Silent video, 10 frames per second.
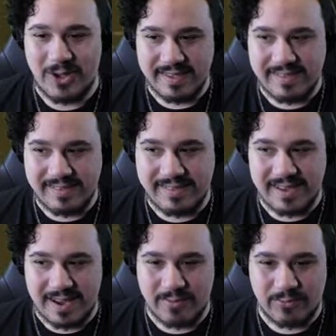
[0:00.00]
This is
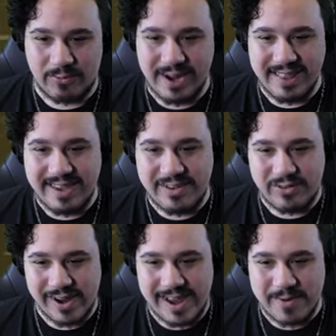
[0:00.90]
a really
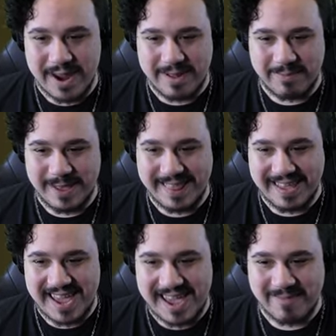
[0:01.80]
tricky way to play the
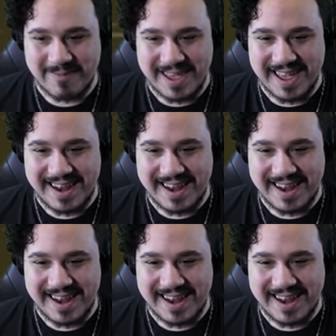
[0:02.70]
game, man.